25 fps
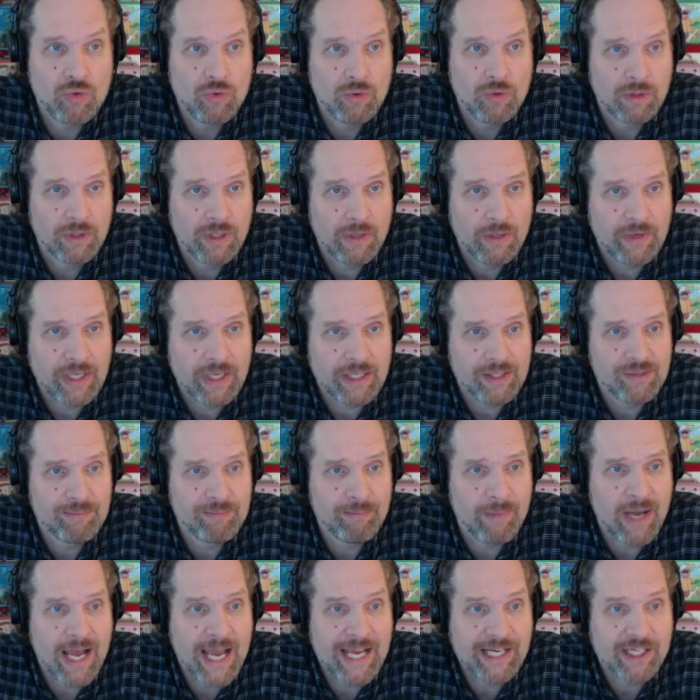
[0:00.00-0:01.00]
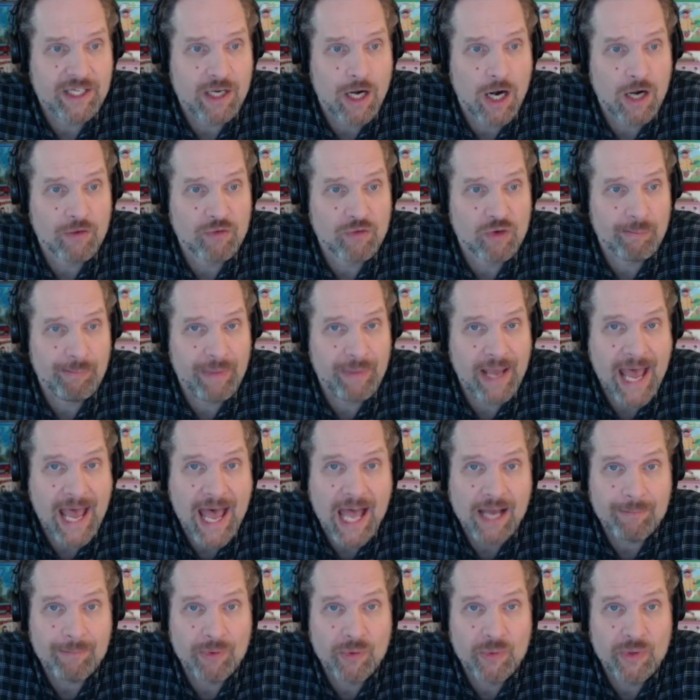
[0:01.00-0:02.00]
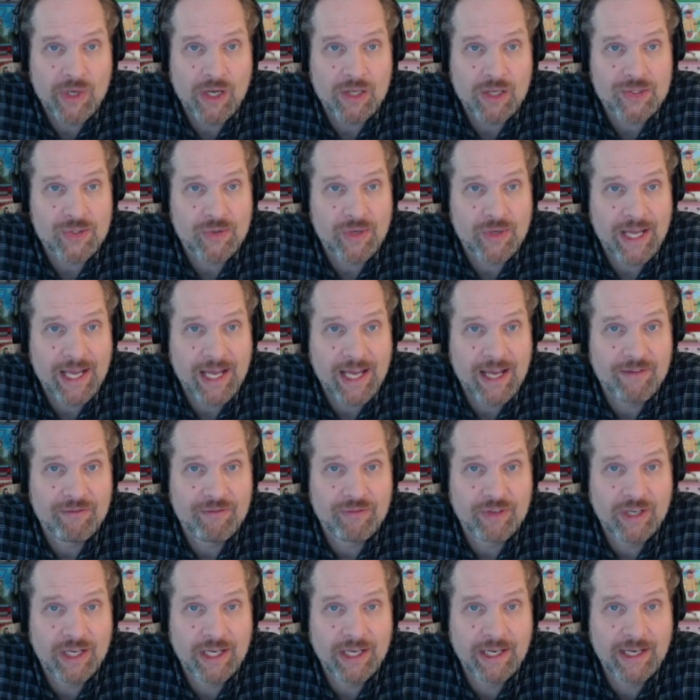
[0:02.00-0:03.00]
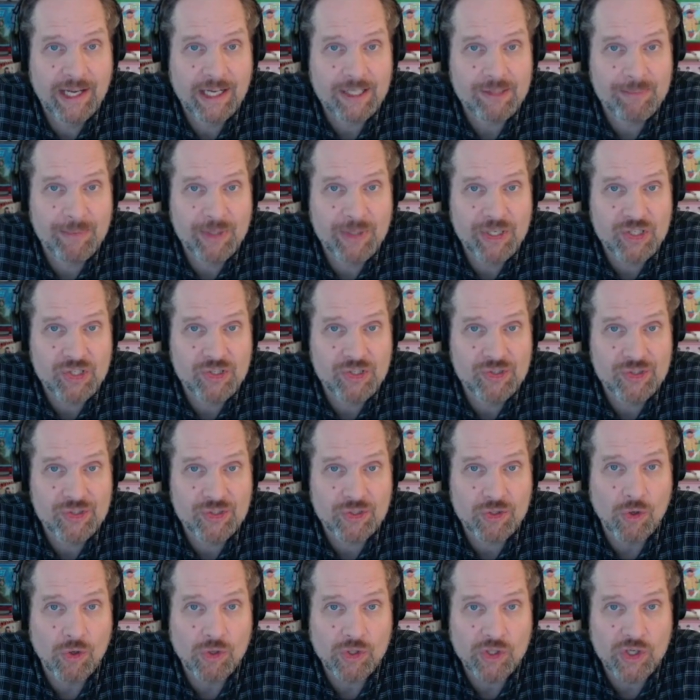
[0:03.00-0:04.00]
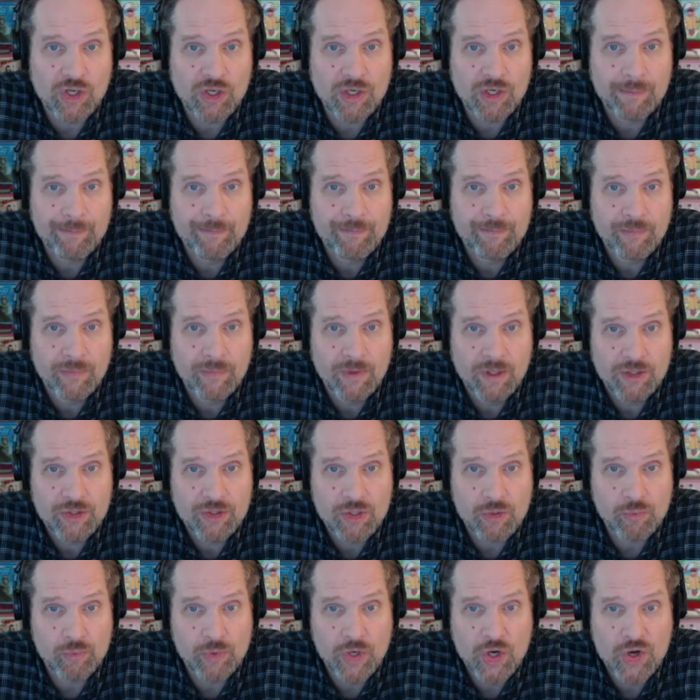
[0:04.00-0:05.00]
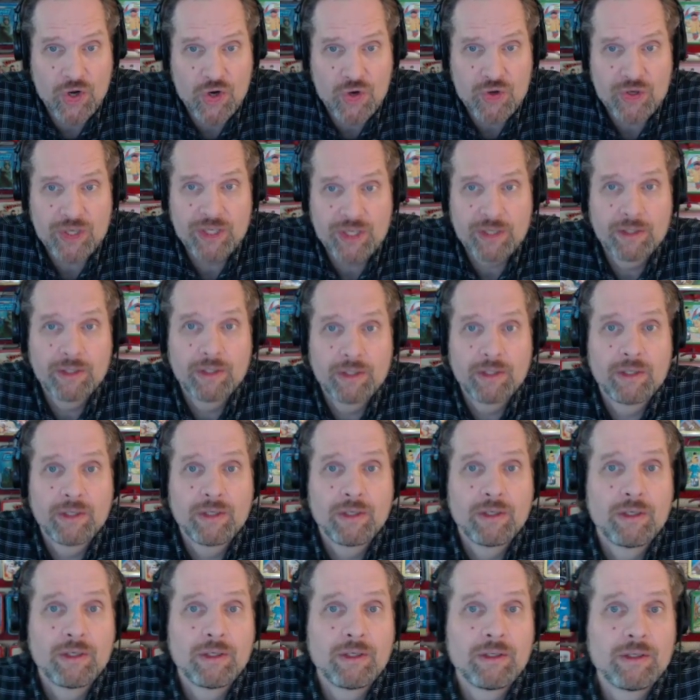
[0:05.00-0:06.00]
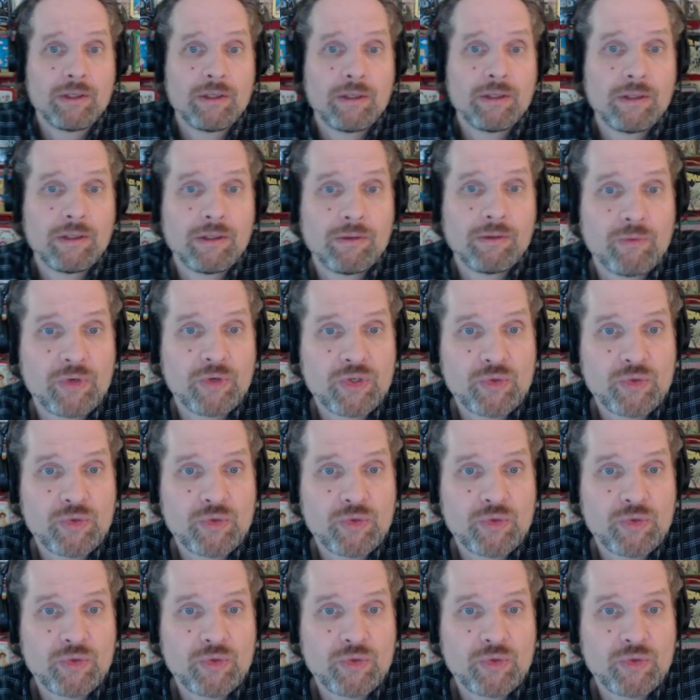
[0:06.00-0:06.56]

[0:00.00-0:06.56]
Now we got this Mind Carver back, but we also have Expedition Skulker. It's a rogue. which